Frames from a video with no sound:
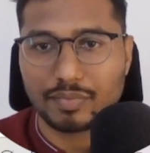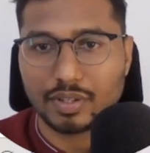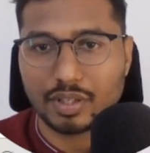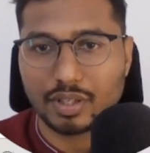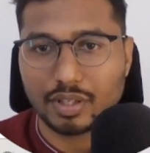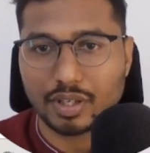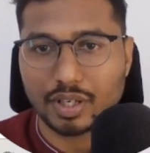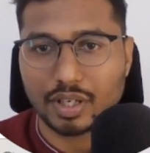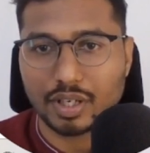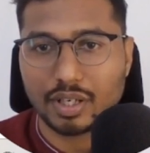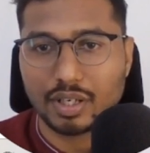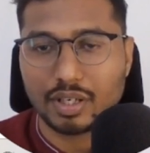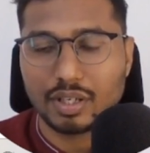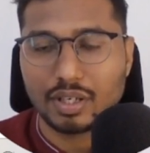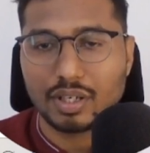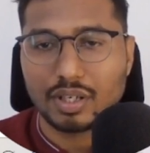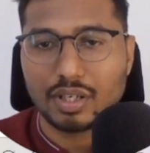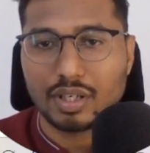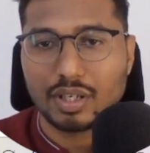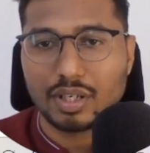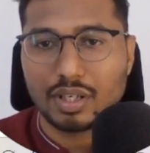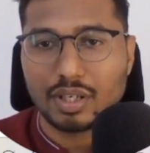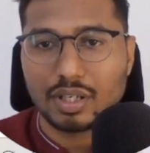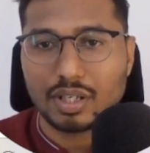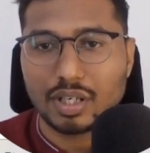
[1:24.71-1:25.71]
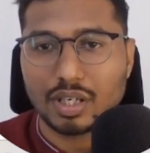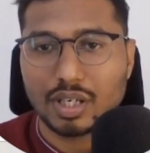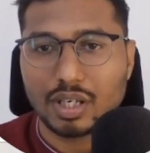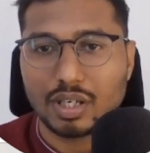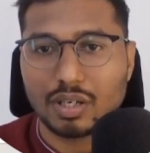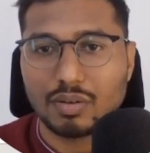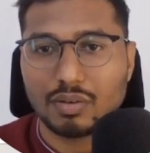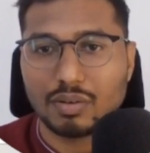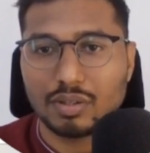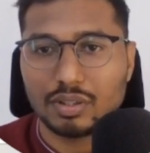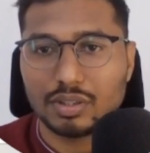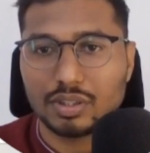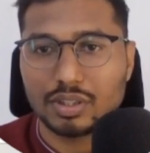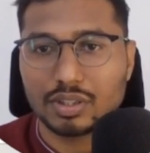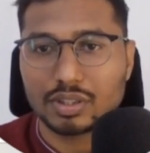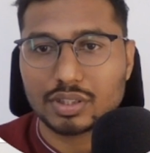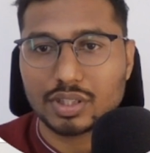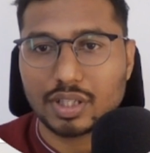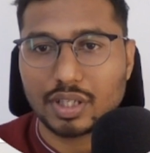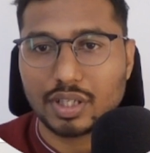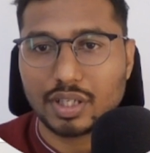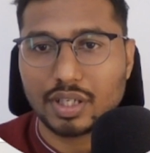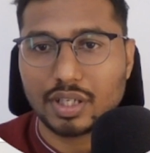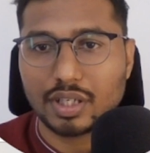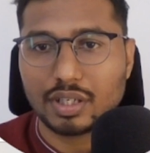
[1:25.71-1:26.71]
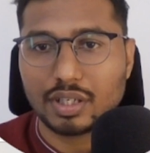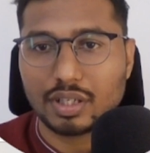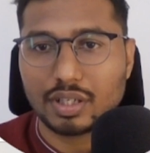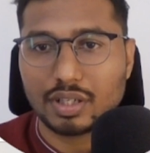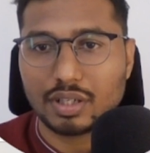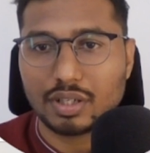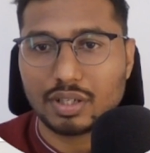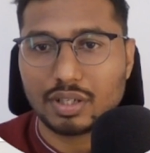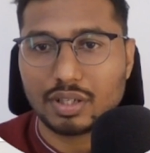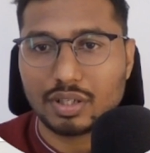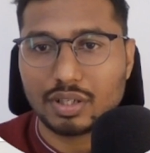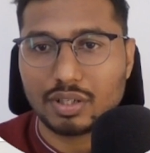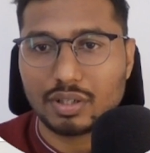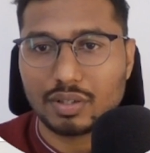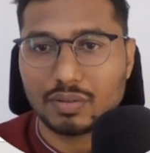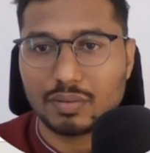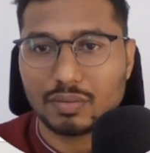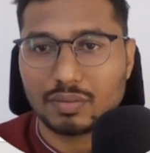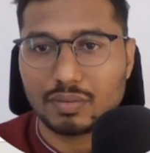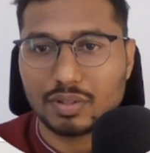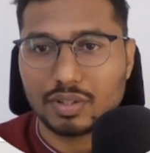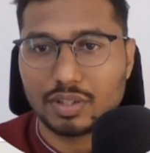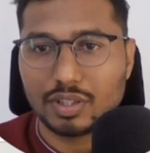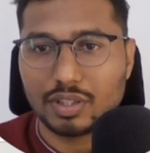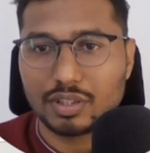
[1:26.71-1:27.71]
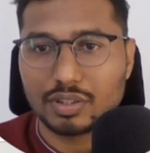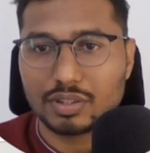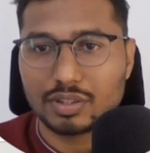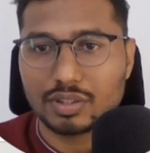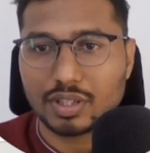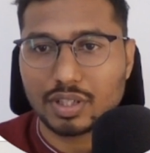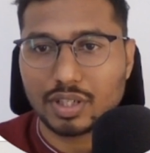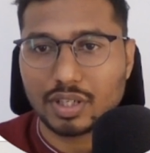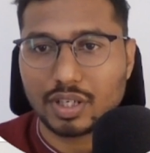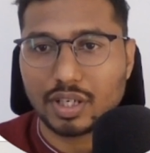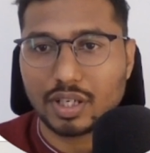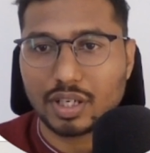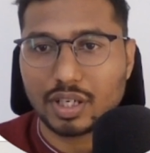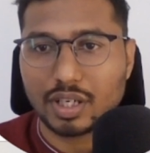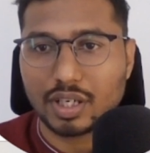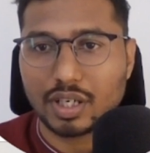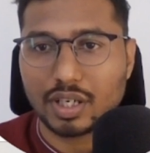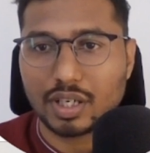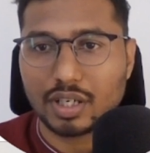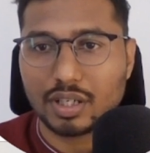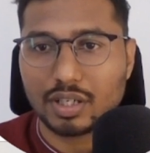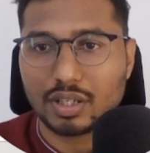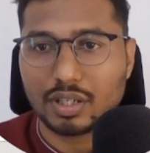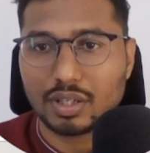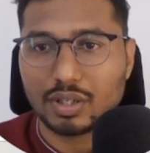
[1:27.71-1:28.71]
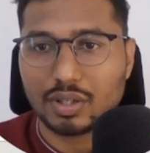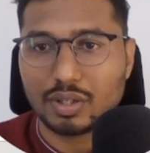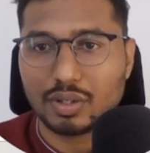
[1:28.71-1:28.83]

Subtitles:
Okay, now this container is running, and